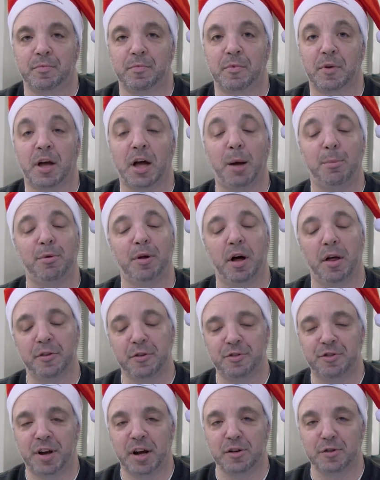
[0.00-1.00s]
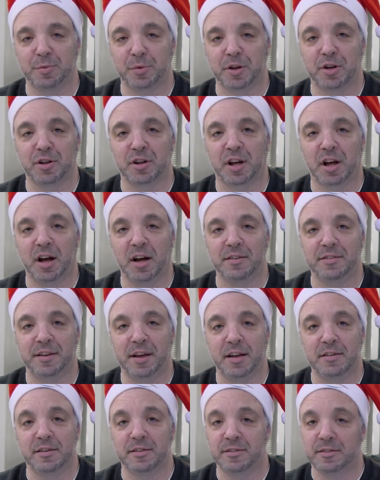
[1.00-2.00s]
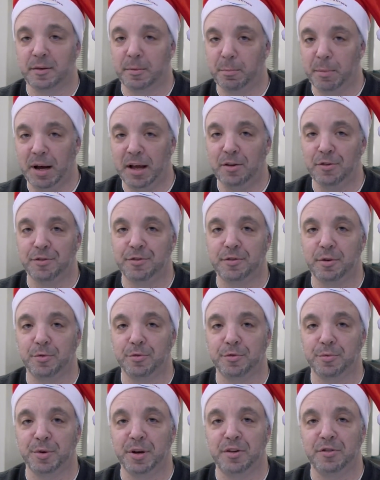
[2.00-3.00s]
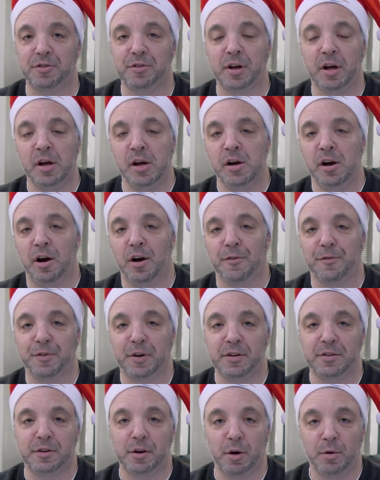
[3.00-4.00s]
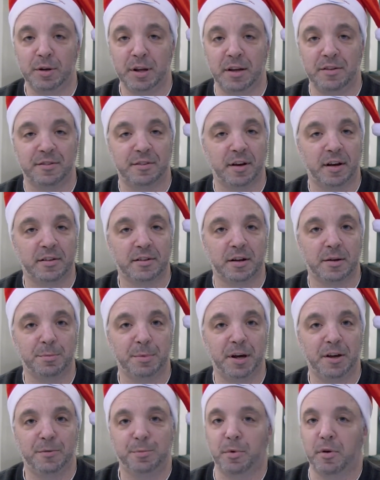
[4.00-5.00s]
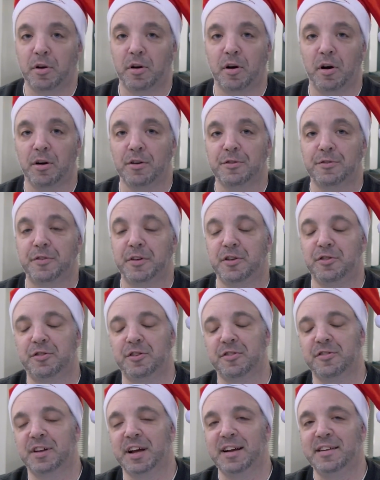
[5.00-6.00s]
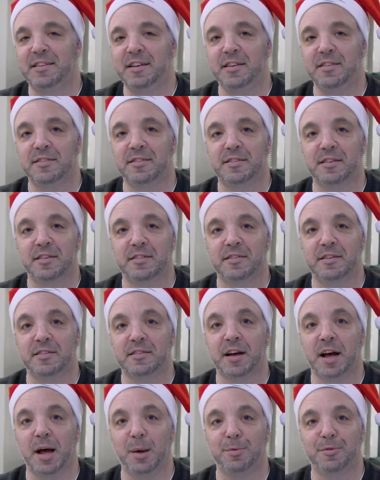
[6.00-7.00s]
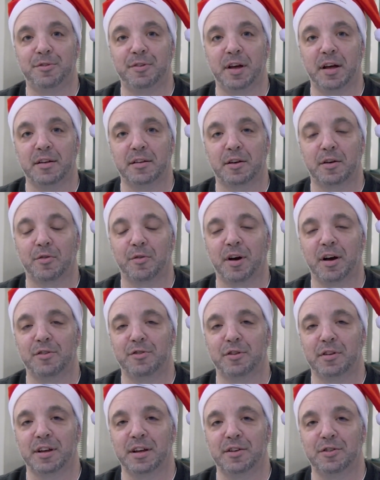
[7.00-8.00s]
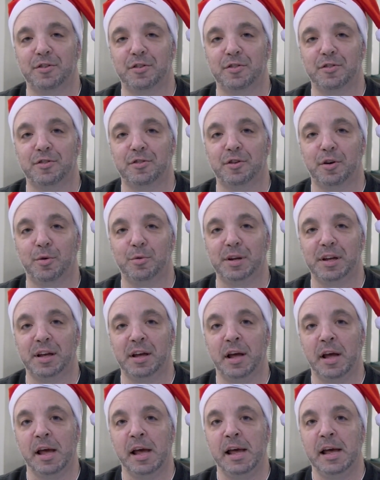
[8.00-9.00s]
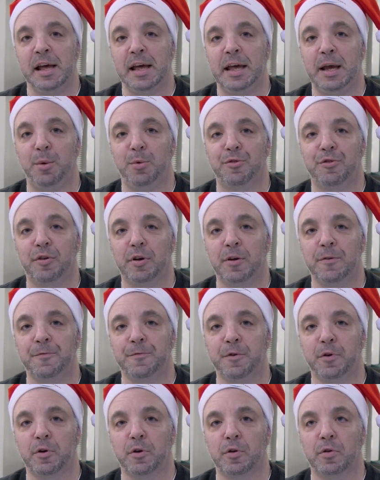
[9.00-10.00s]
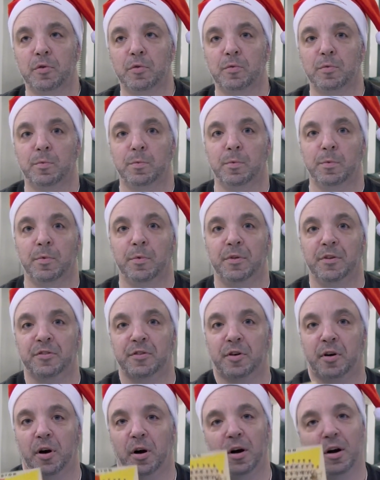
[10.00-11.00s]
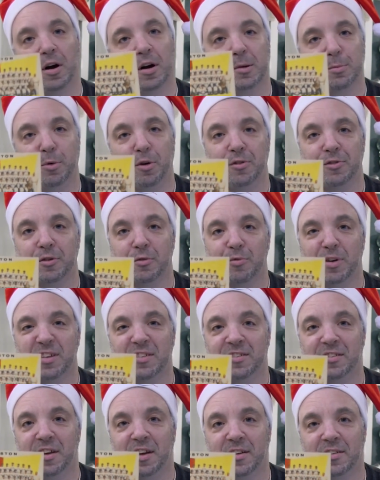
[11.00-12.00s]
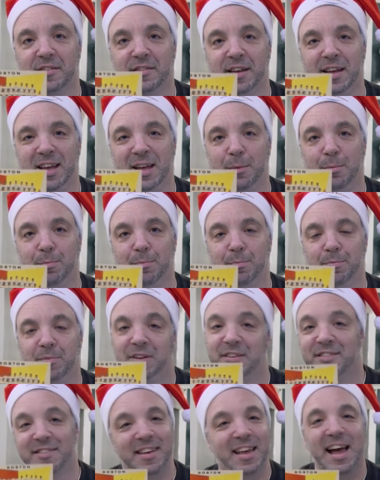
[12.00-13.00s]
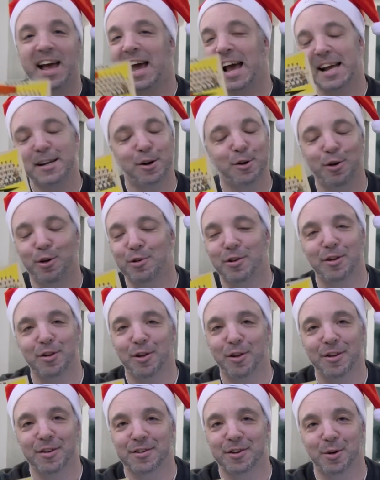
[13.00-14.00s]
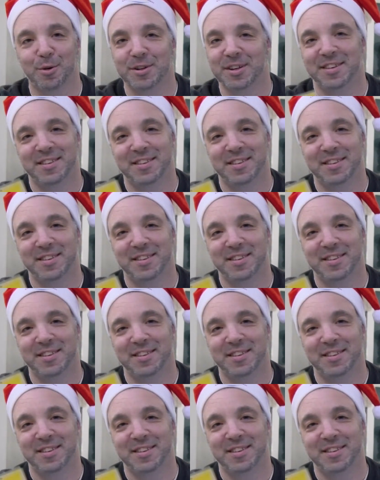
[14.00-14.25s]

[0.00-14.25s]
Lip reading: A couple other channels with good content and some milestones reached. Our friend Tony at Psyched On Baseball Cards finished his 1960 Topps set. Congratulations, Tony. He was looking for this card, Boston Red Sox team. You see, I had it all along, Tony.